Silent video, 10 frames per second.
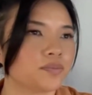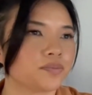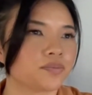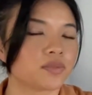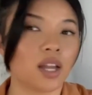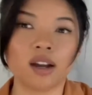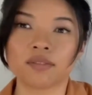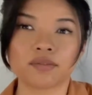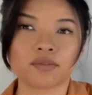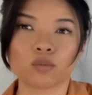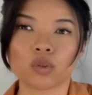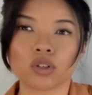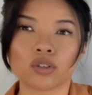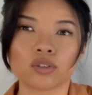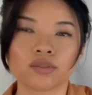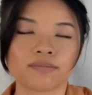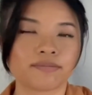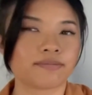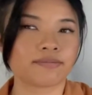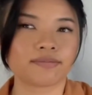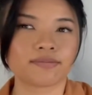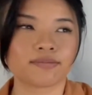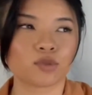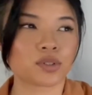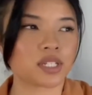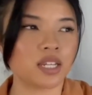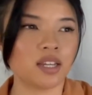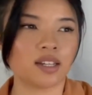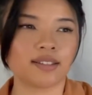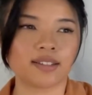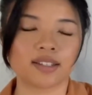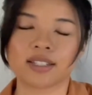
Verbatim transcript: yeah, we'll we'll see and